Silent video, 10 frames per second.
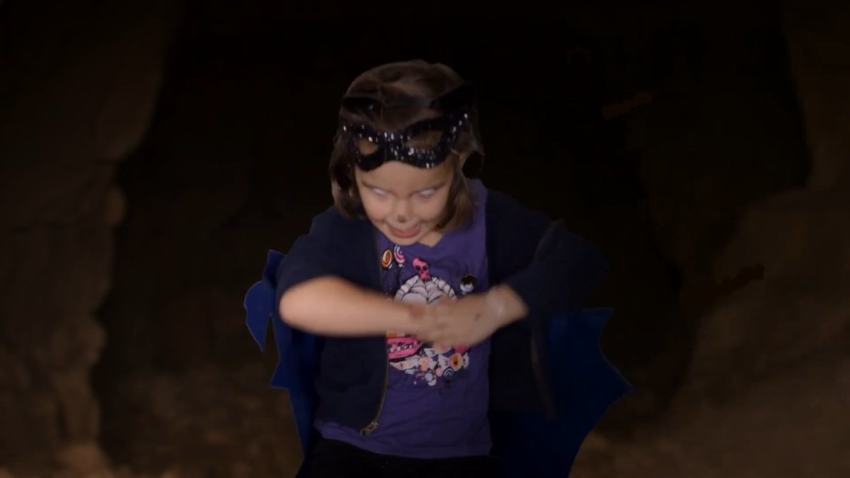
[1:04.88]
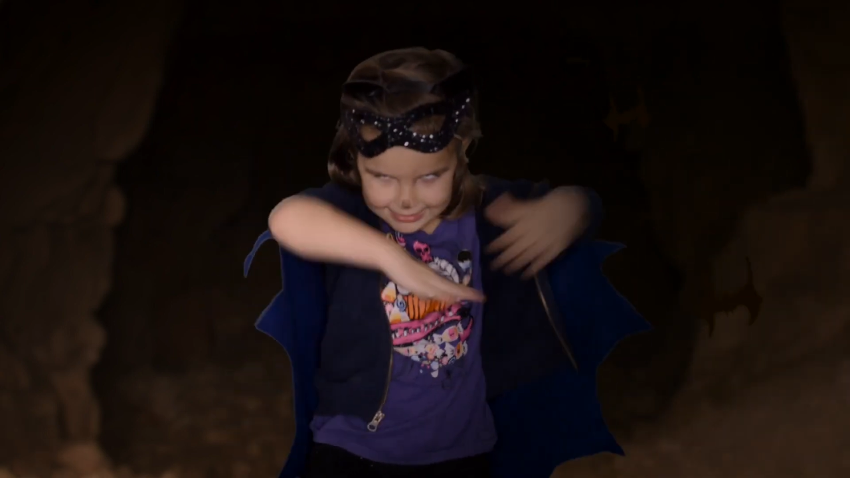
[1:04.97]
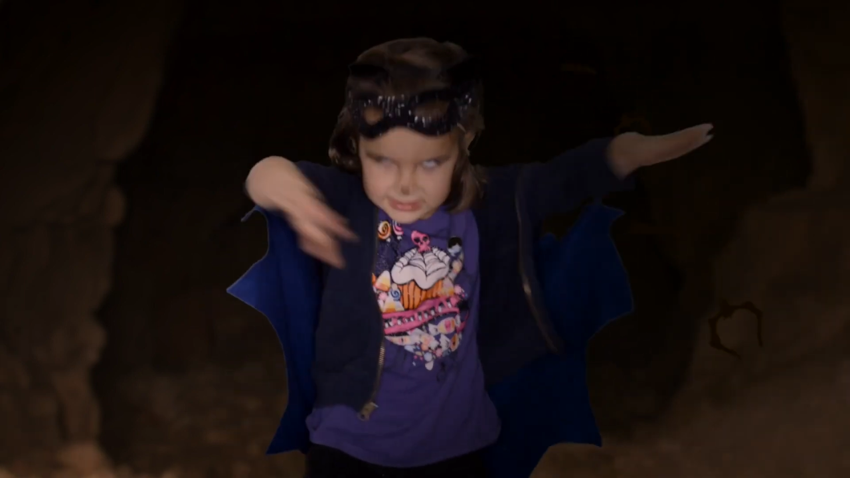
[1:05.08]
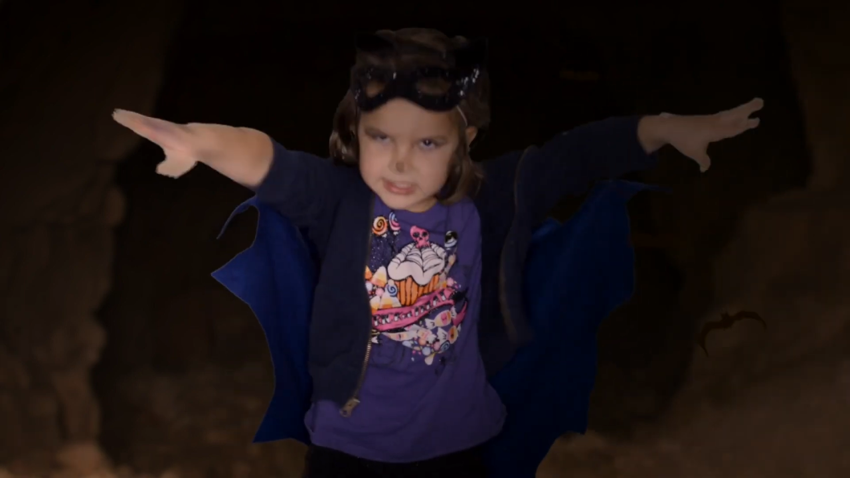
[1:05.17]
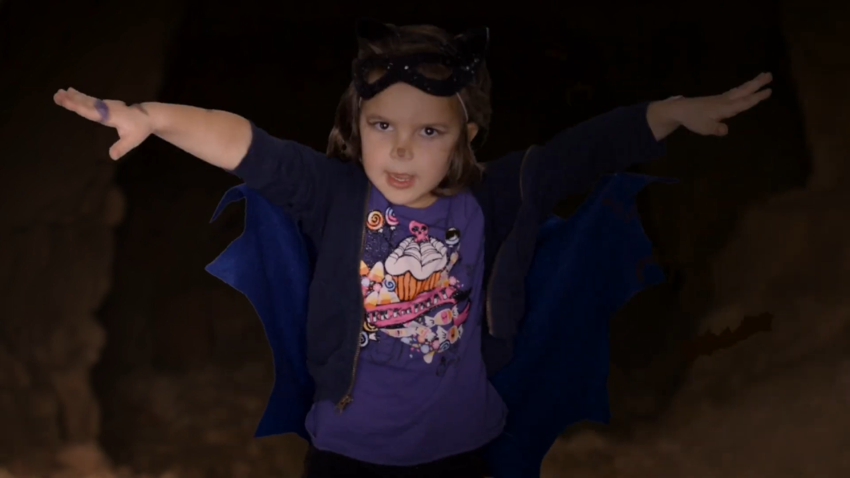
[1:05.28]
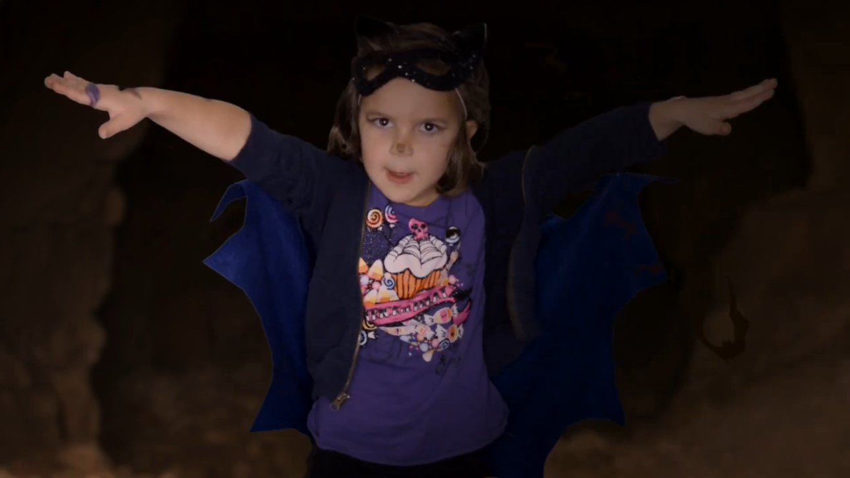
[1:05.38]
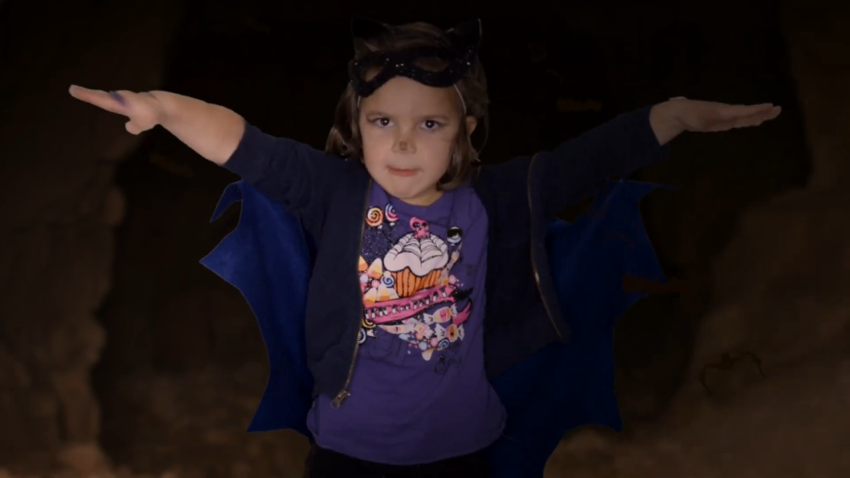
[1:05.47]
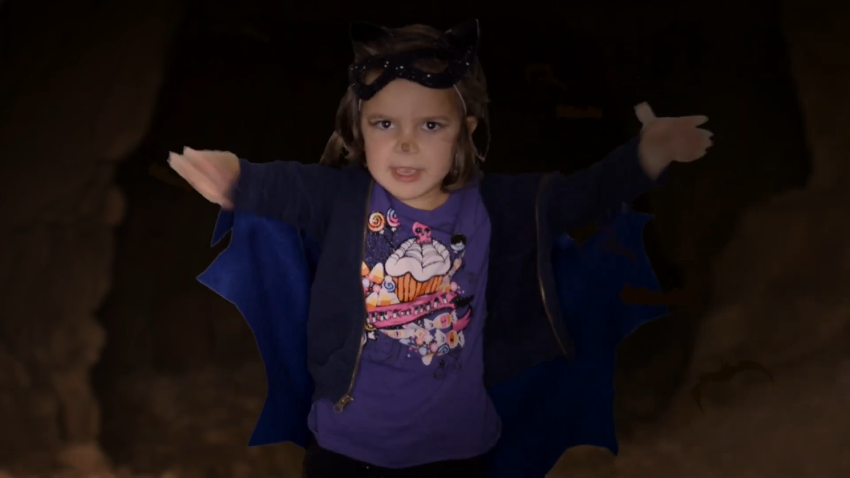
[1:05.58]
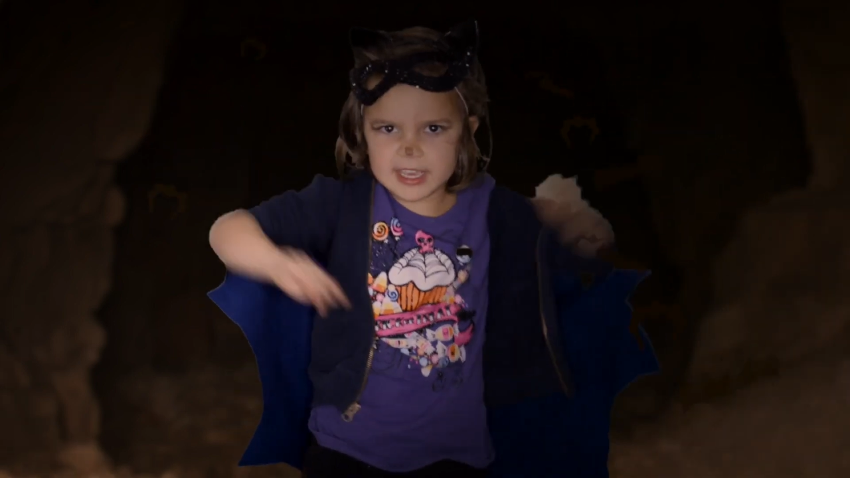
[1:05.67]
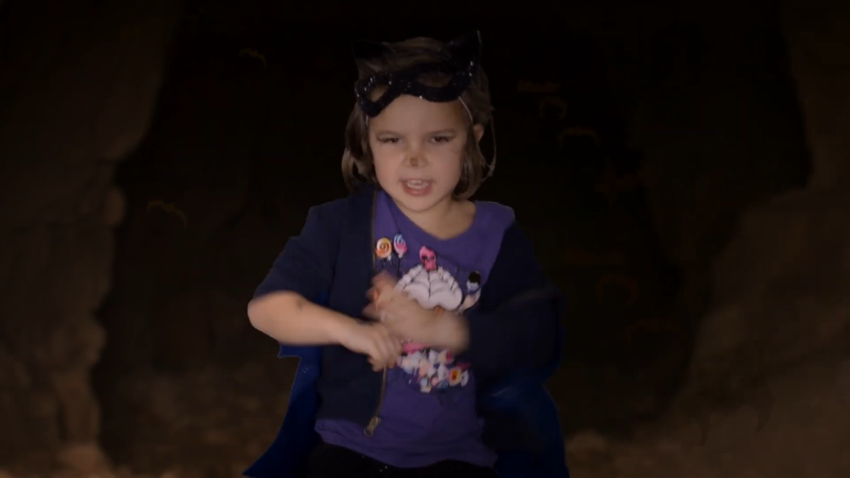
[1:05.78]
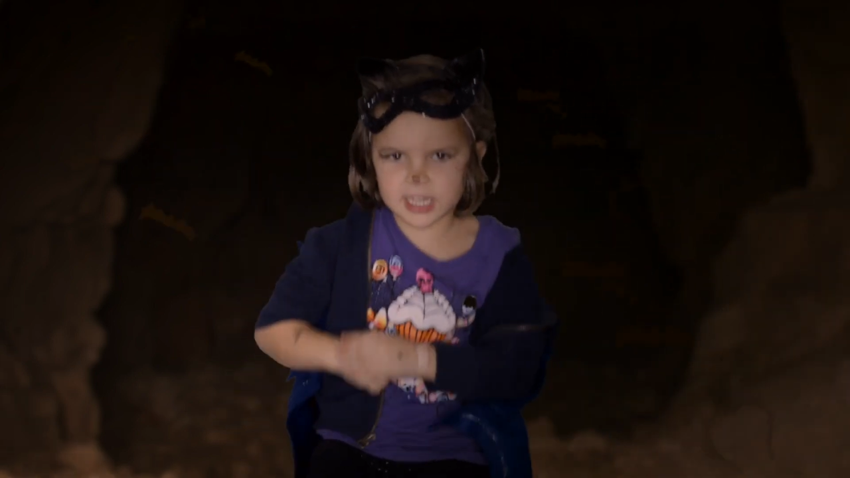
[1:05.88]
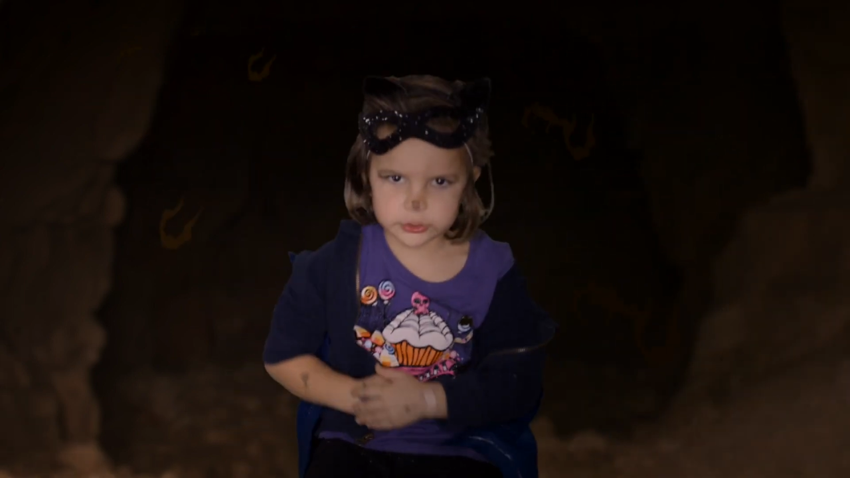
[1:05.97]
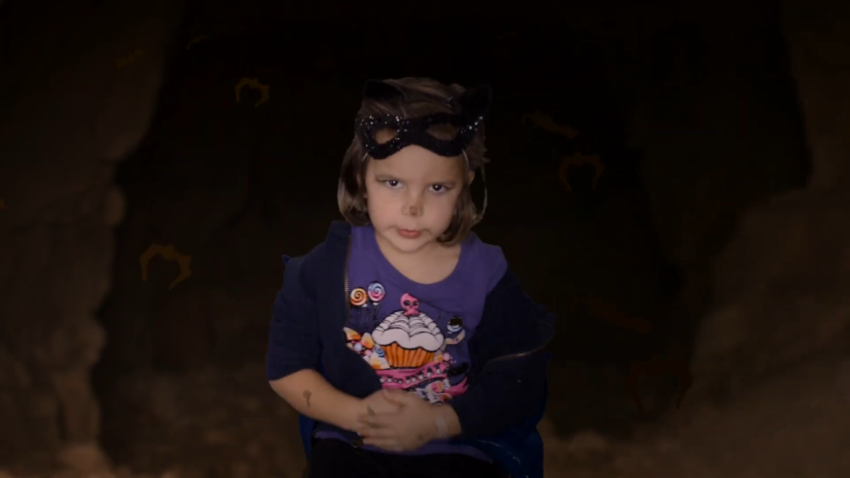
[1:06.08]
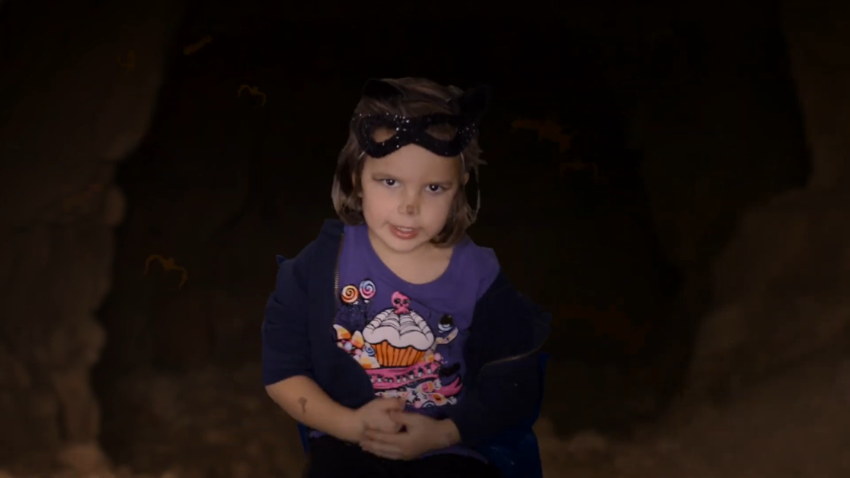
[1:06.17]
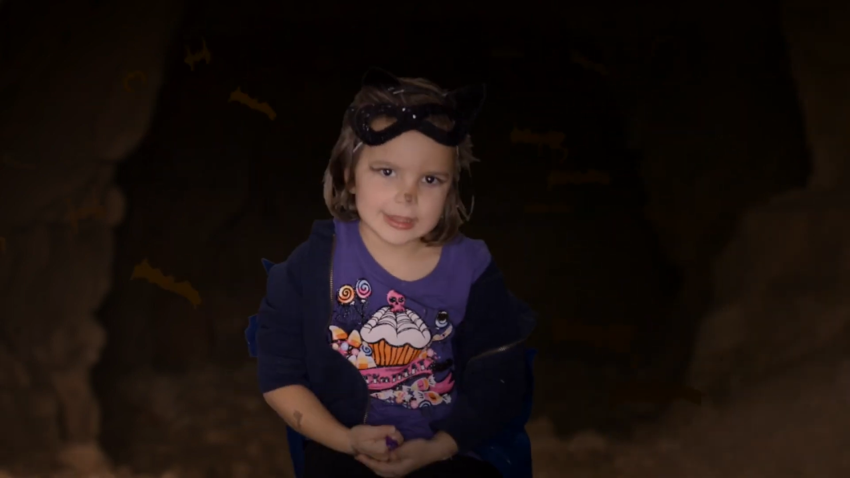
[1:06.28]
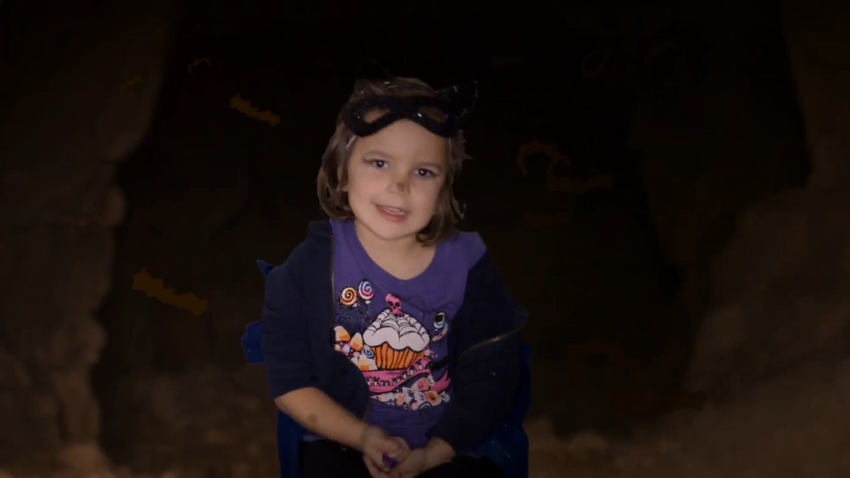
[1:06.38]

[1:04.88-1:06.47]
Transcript: bats because we